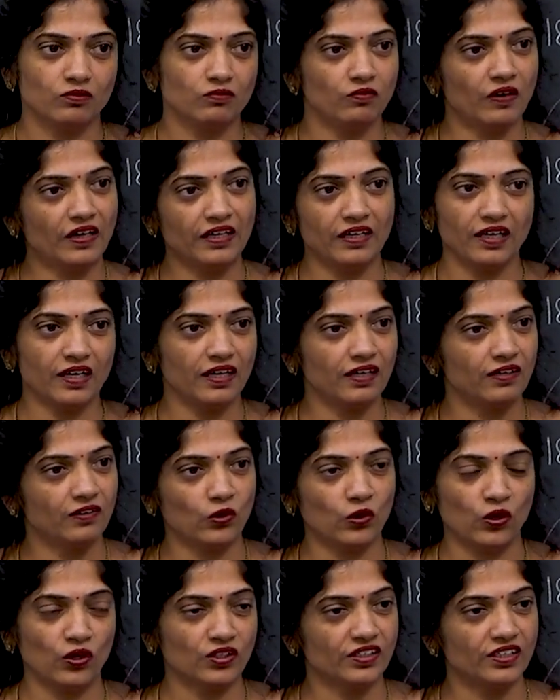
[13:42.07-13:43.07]
One day
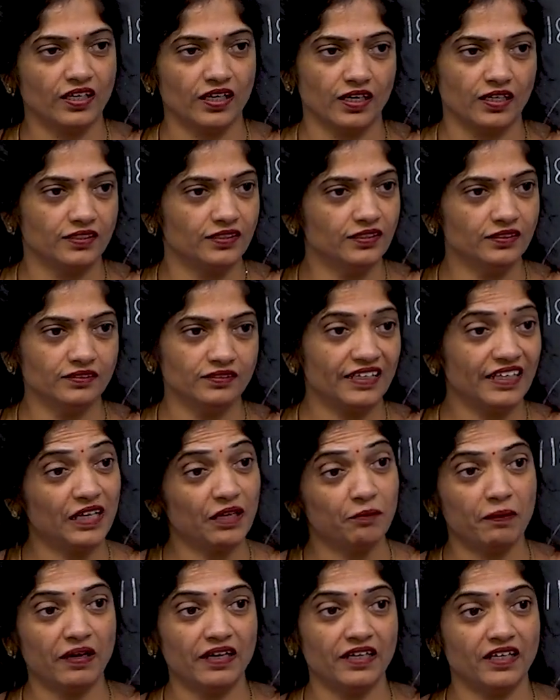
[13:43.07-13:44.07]
or the other, day
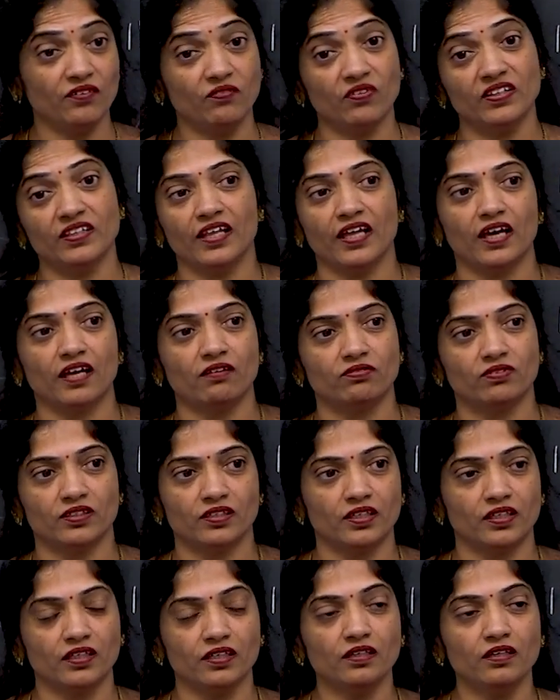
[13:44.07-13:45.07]
by day, when they are
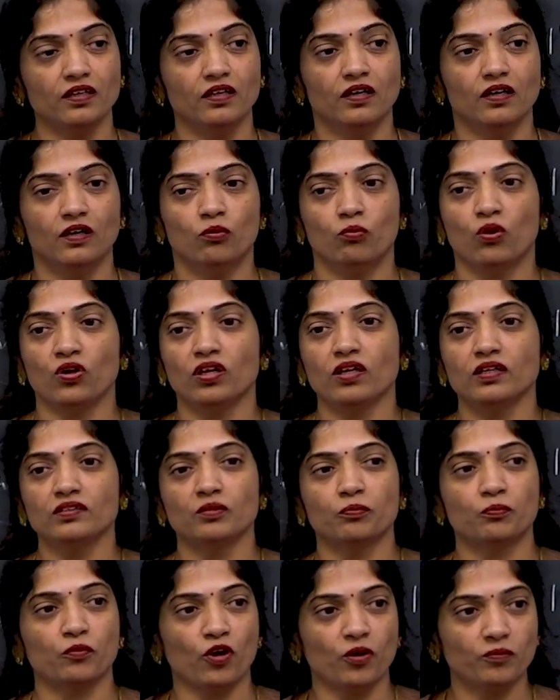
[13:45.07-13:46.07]
working, what are
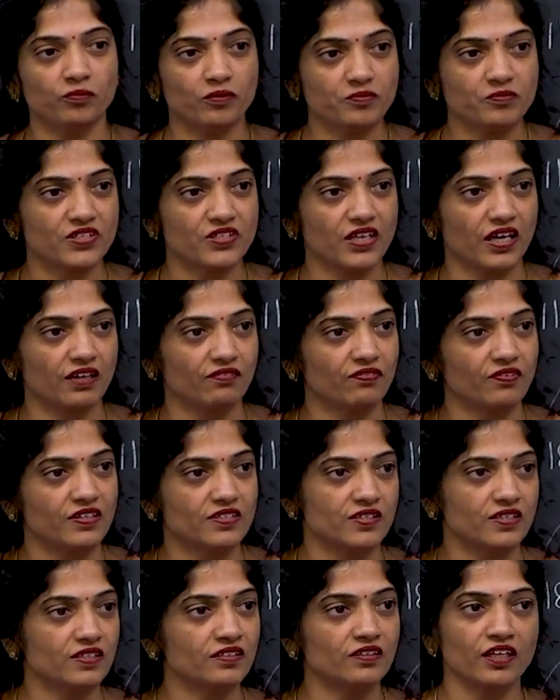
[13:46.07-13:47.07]
the problems they are
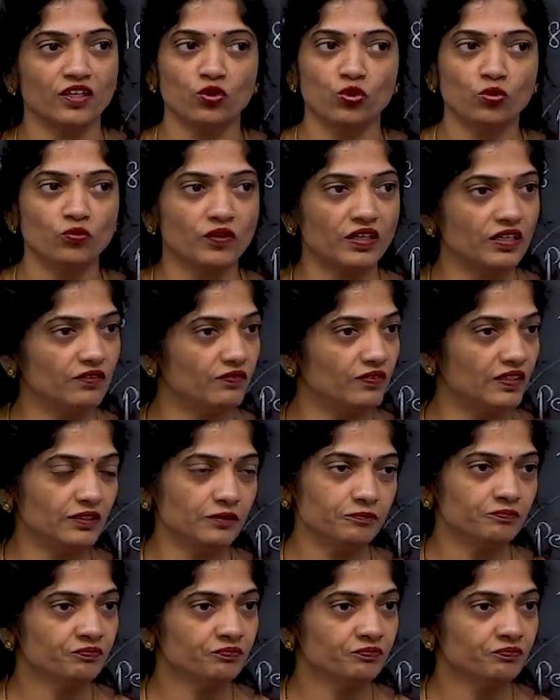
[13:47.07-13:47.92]
facing, they know very well.